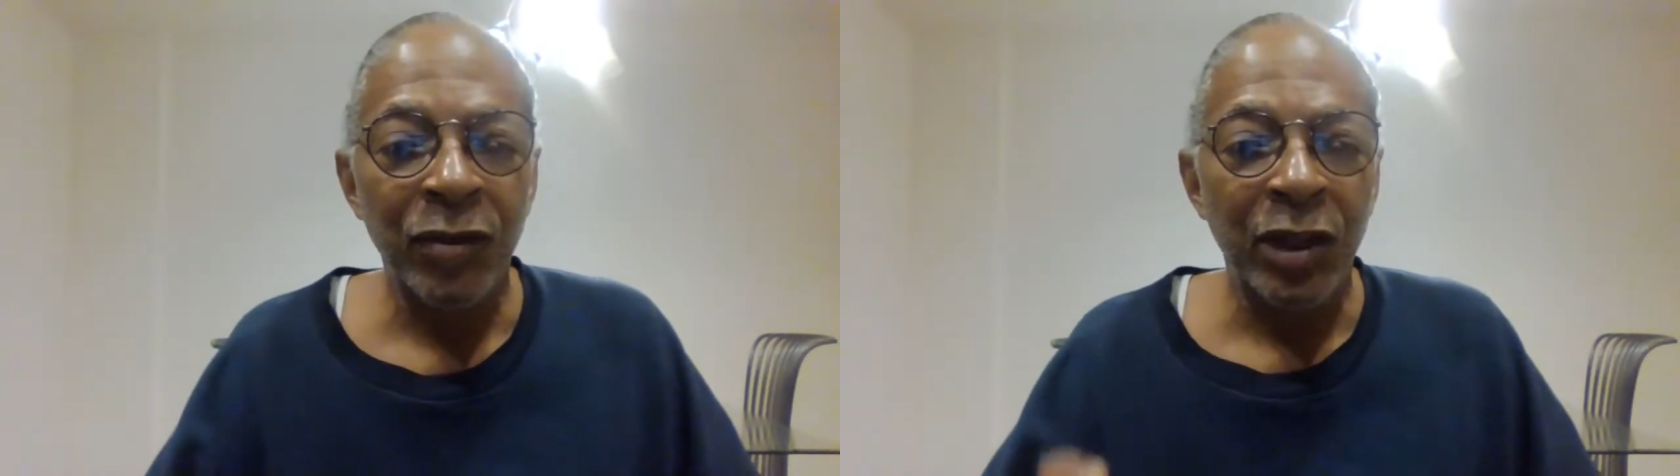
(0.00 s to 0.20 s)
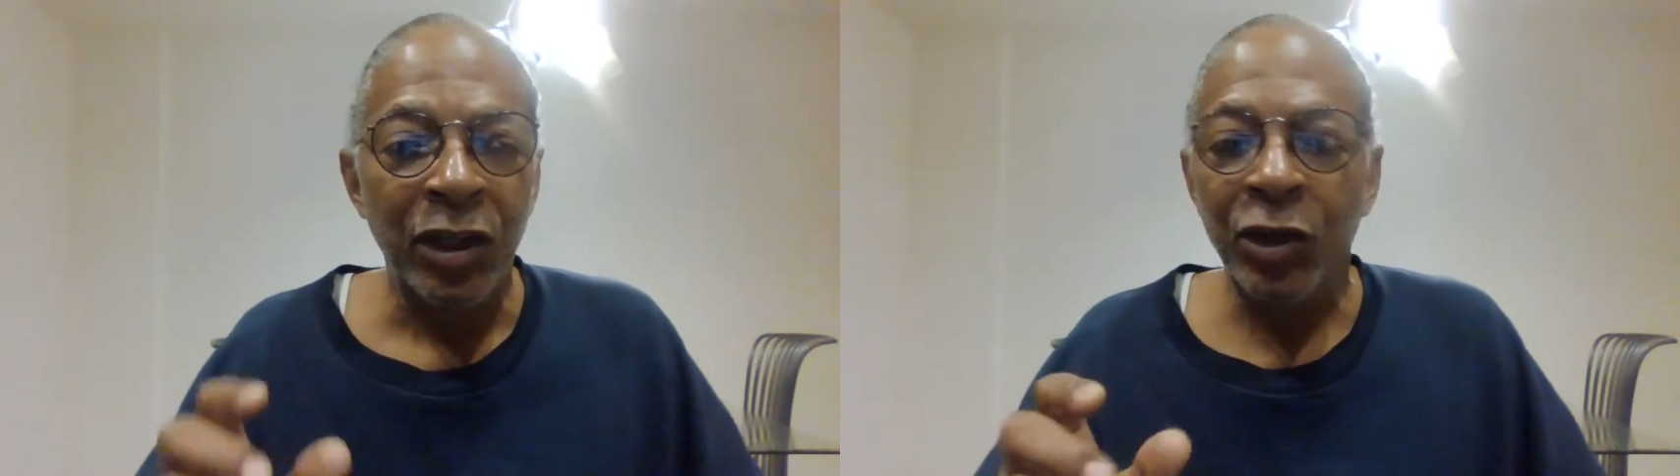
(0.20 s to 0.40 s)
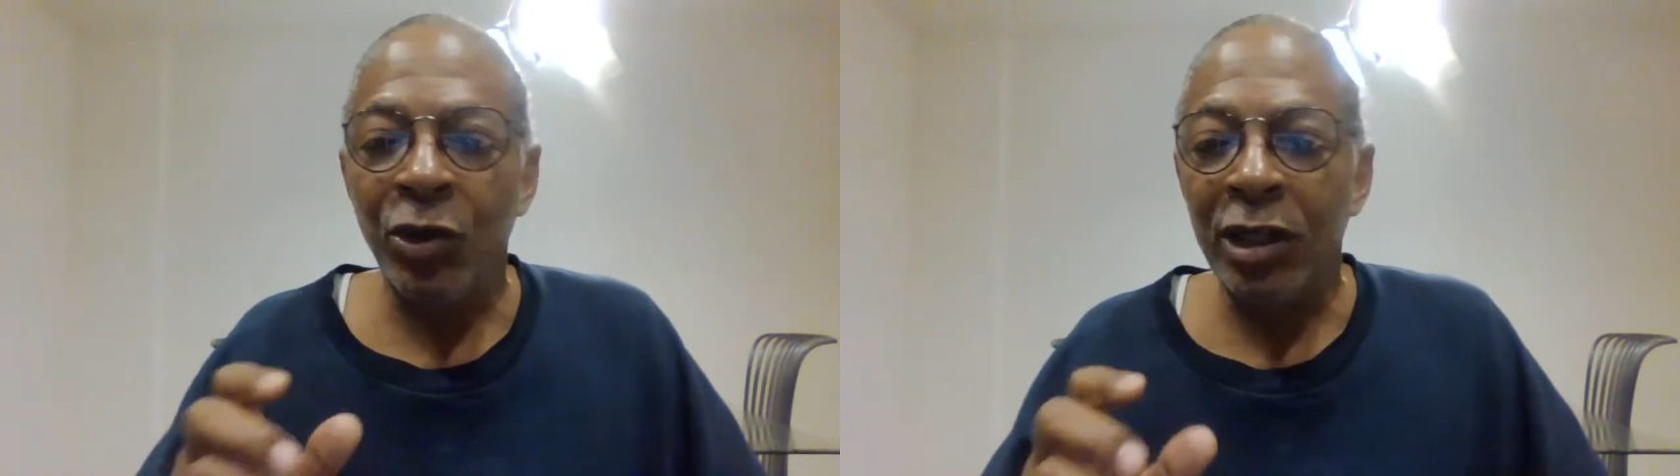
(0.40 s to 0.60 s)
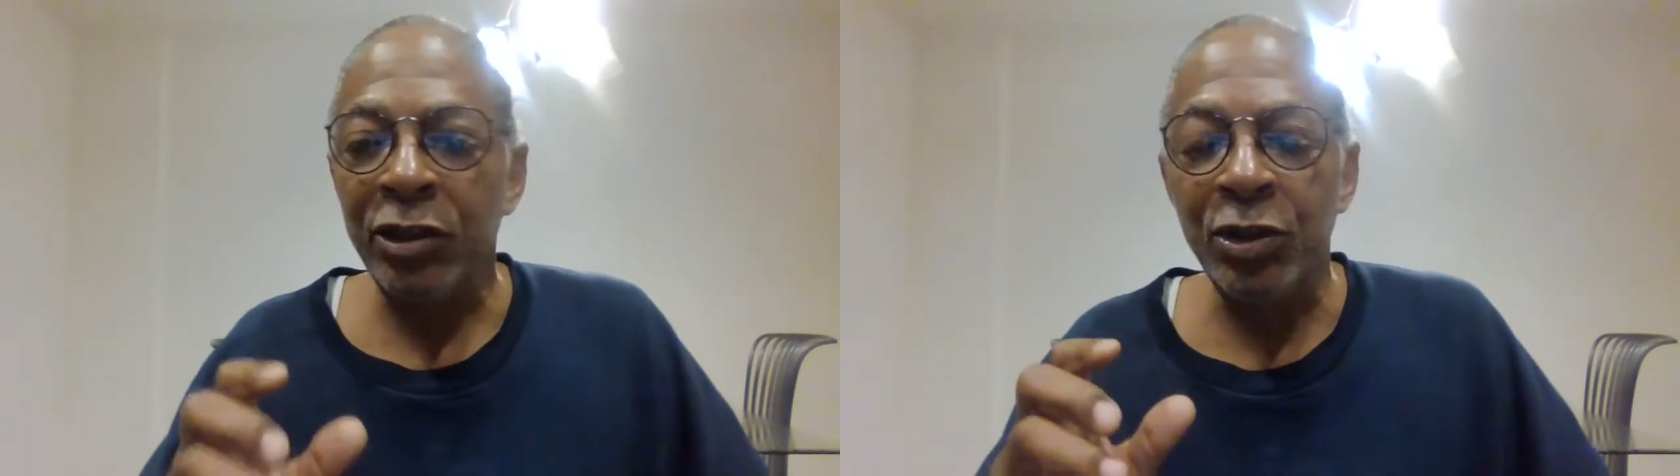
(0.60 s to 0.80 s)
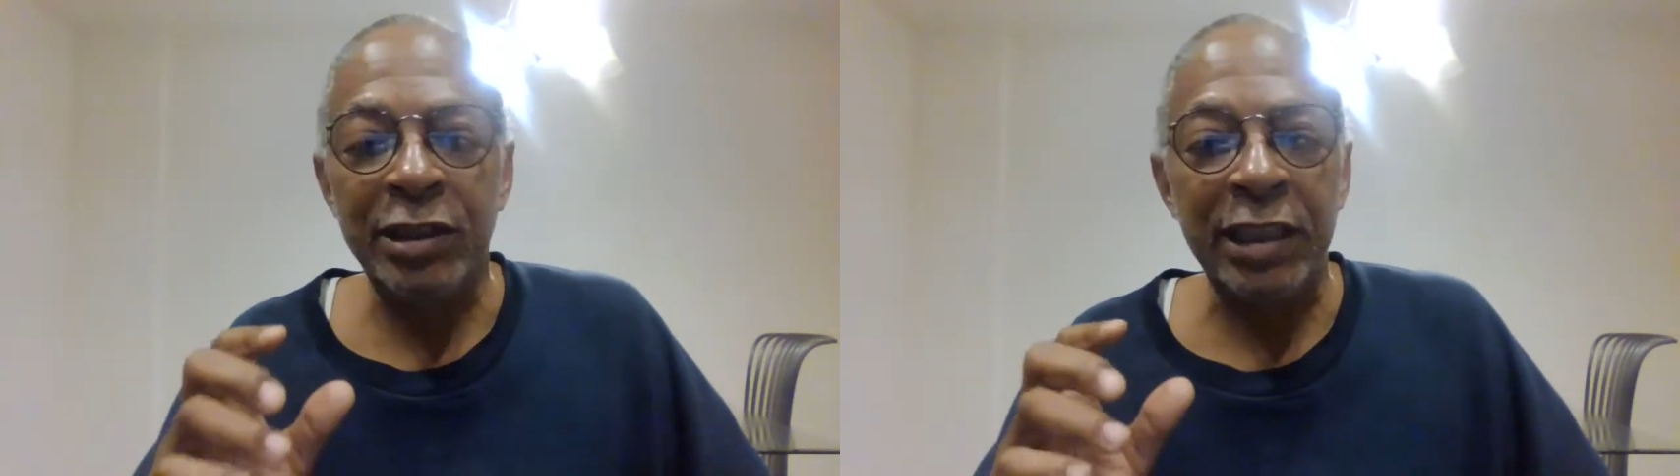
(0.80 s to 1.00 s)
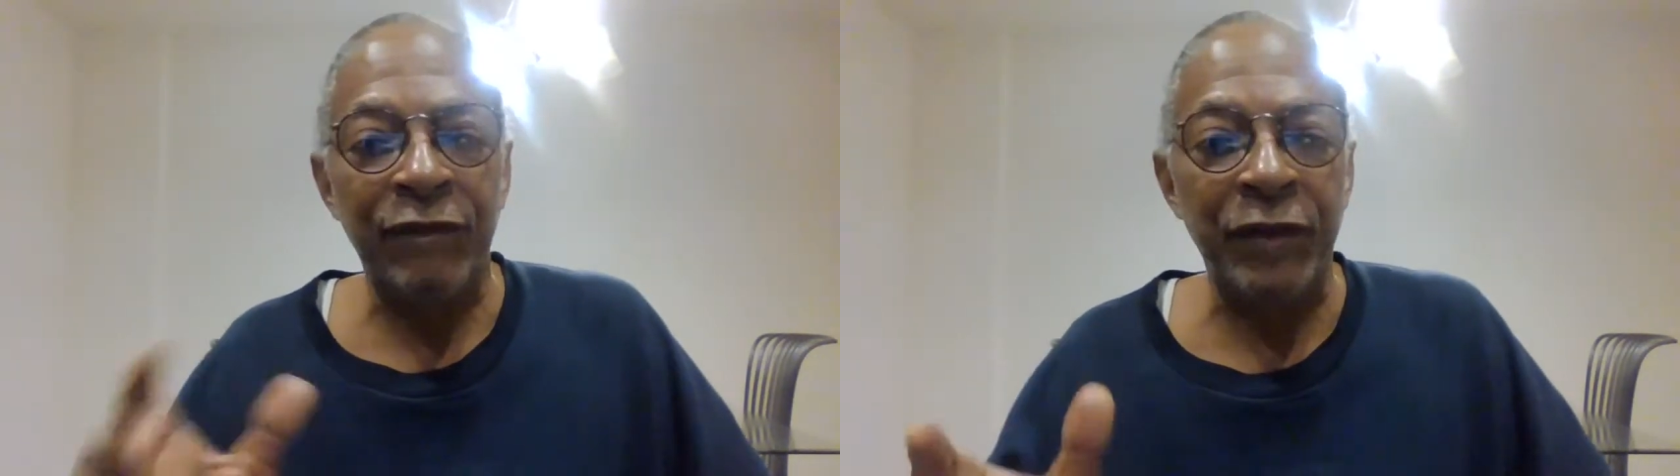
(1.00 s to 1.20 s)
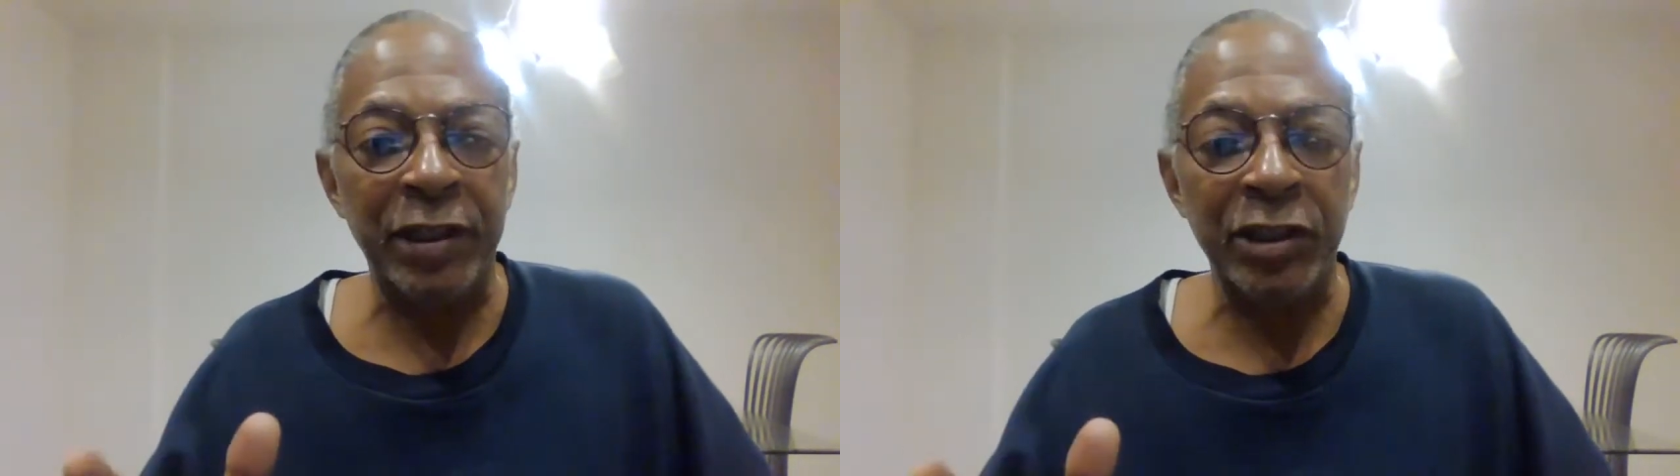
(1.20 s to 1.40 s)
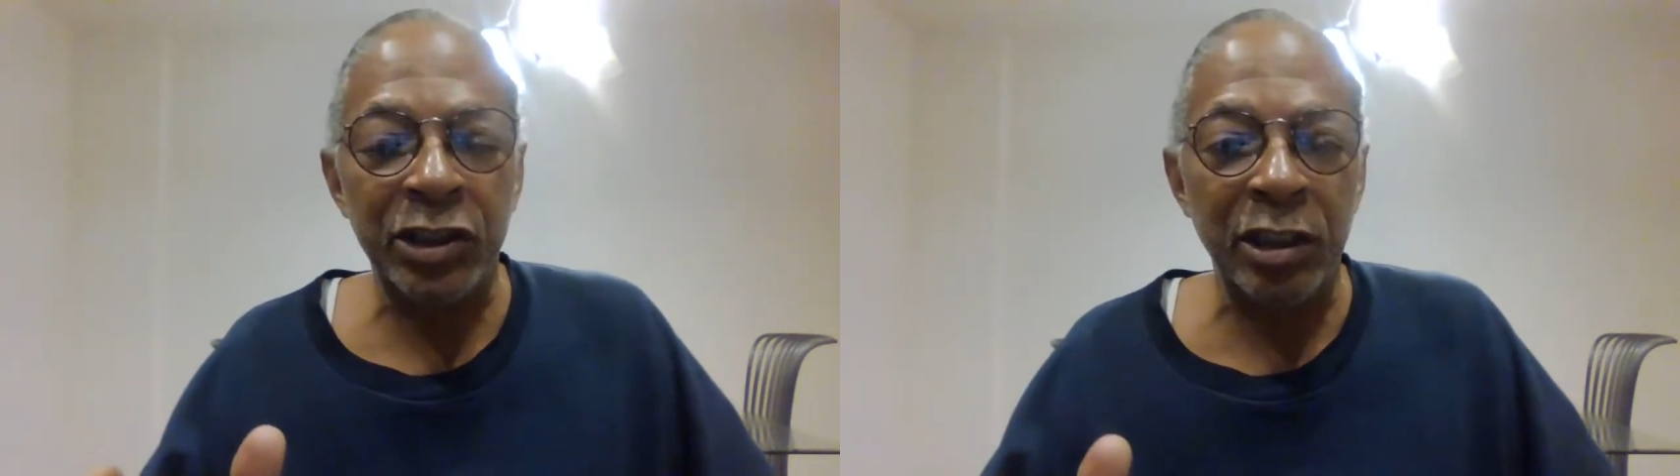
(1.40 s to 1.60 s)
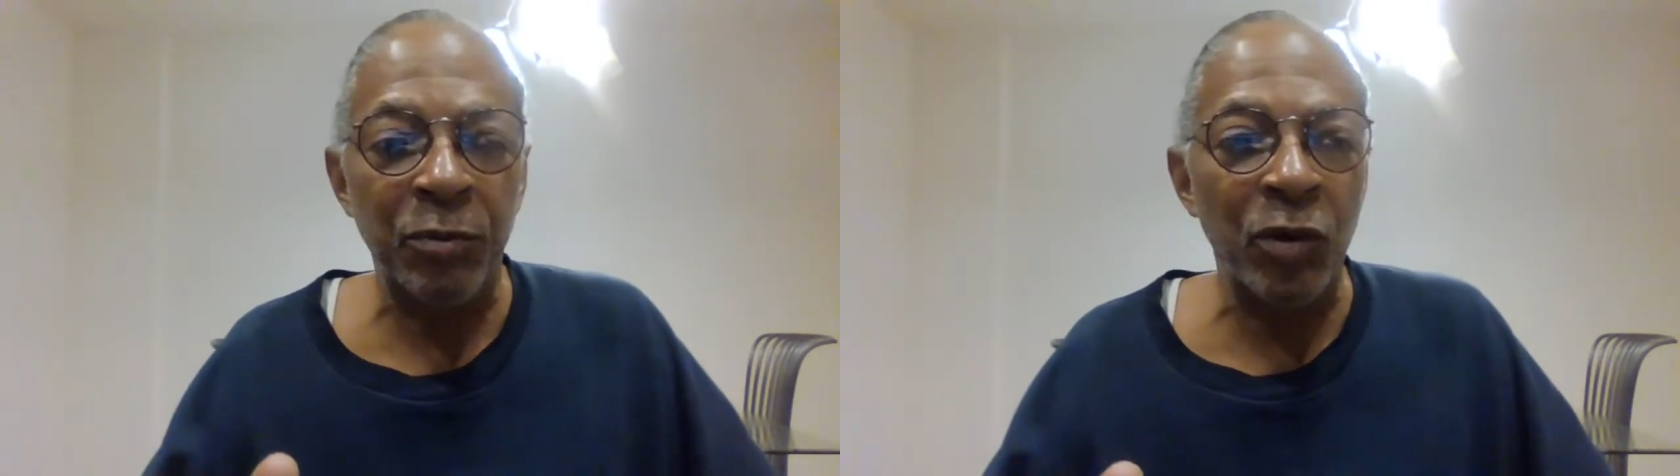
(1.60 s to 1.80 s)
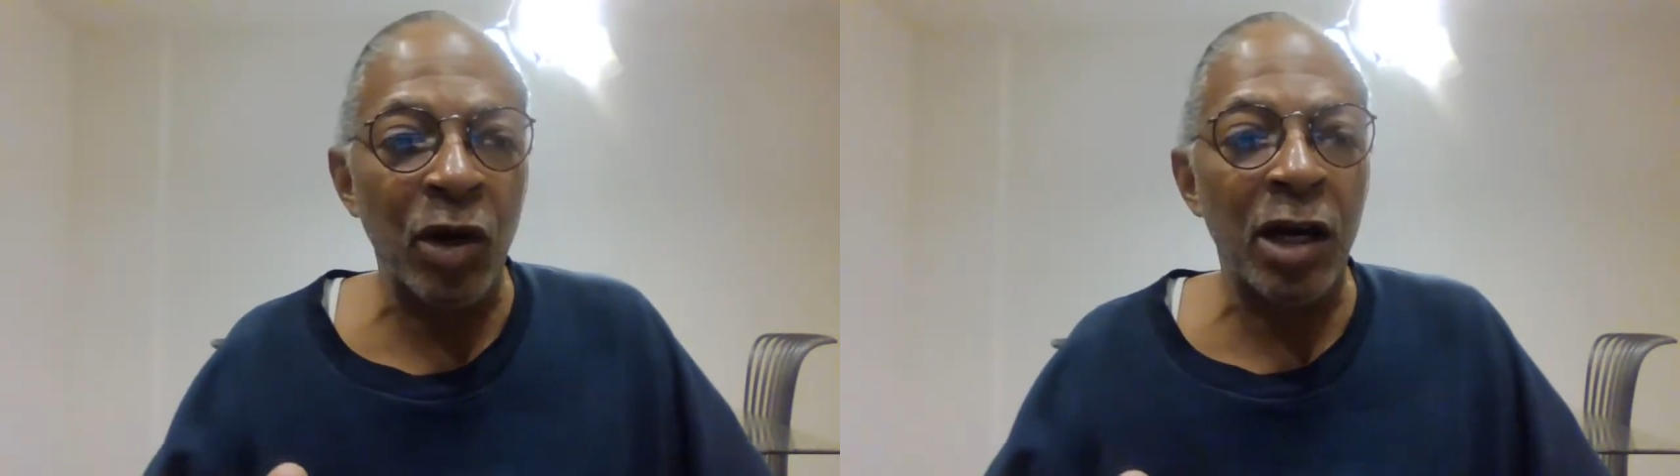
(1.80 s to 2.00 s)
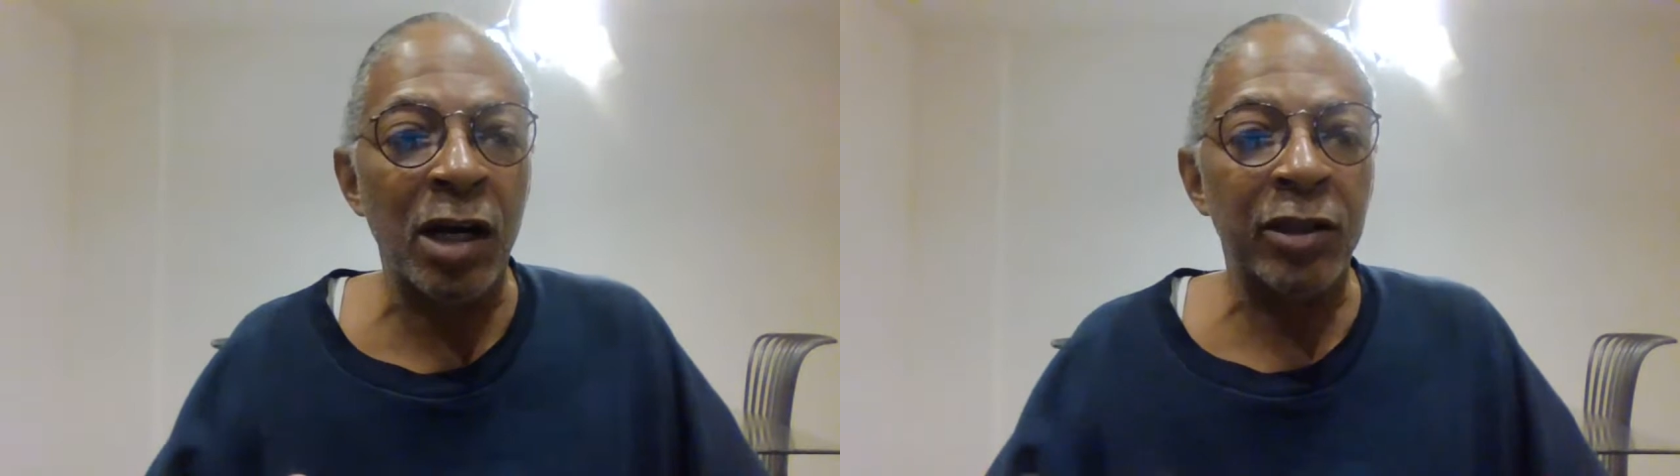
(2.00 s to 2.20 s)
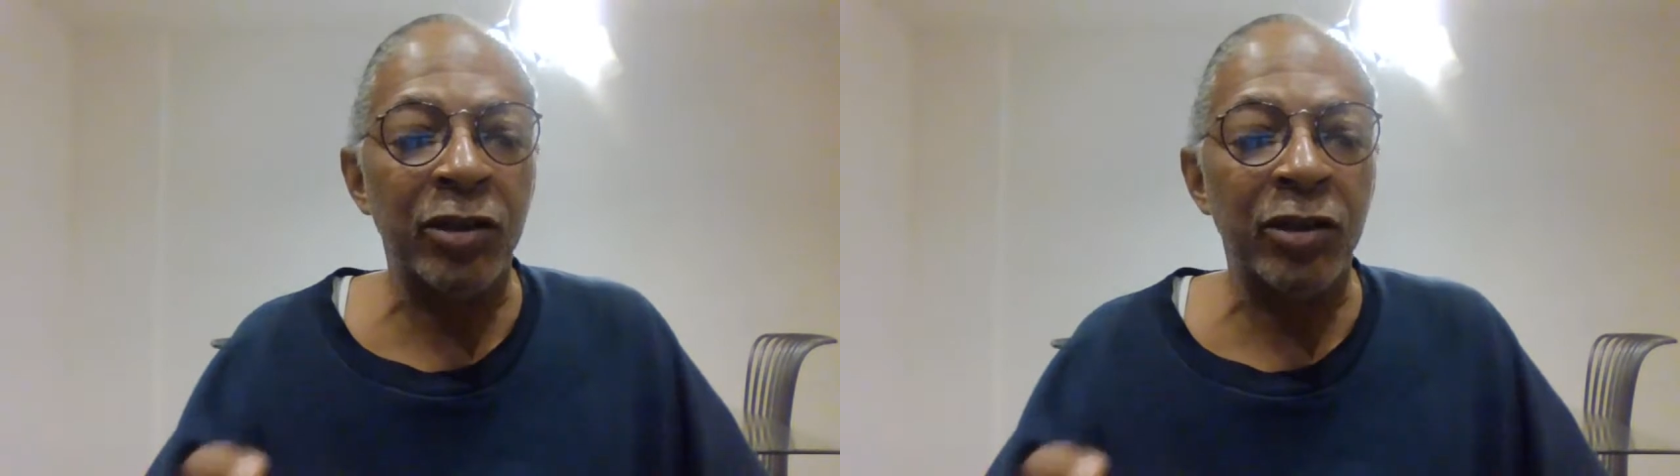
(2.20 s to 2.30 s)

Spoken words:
you're going to use that ferrocerium rod.